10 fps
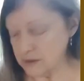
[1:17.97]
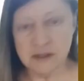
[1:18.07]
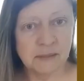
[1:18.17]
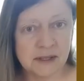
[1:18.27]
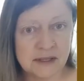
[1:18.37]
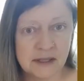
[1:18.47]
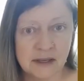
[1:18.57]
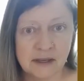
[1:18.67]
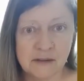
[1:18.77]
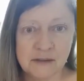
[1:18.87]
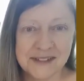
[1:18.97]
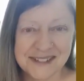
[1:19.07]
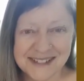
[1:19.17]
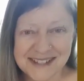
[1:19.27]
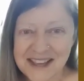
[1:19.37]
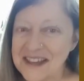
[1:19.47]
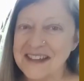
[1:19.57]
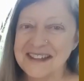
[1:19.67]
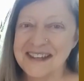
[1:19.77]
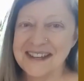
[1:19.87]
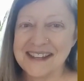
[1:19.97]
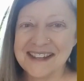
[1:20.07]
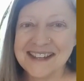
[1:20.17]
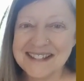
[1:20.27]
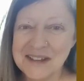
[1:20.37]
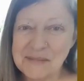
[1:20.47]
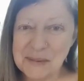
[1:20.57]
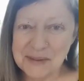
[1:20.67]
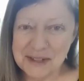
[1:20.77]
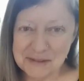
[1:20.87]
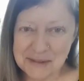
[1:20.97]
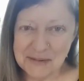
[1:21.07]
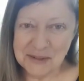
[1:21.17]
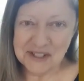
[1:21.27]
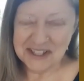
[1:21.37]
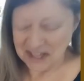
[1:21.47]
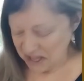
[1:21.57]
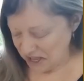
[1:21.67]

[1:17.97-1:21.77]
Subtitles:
to me as a gift. Like I said, people give me wool